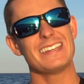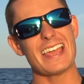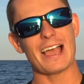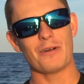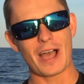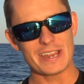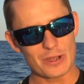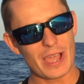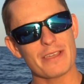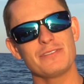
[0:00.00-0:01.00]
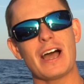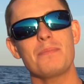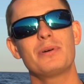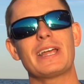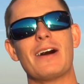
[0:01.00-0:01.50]
Now, I know I have
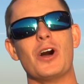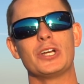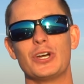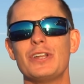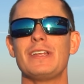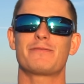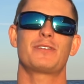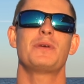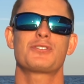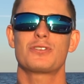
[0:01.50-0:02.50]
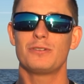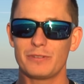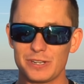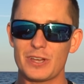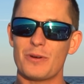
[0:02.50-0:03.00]
not put out a good informational
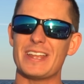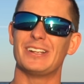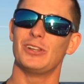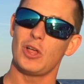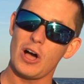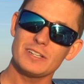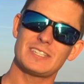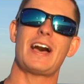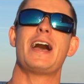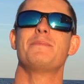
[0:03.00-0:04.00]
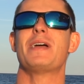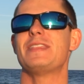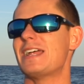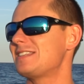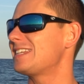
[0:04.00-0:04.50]
video in a long time,
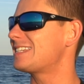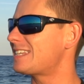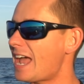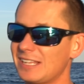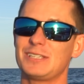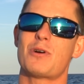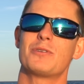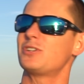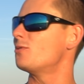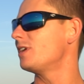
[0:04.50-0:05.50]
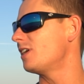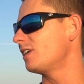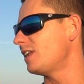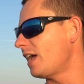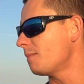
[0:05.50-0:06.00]
and that is exactly what we're doing here
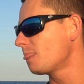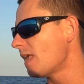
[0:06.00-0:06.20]
today.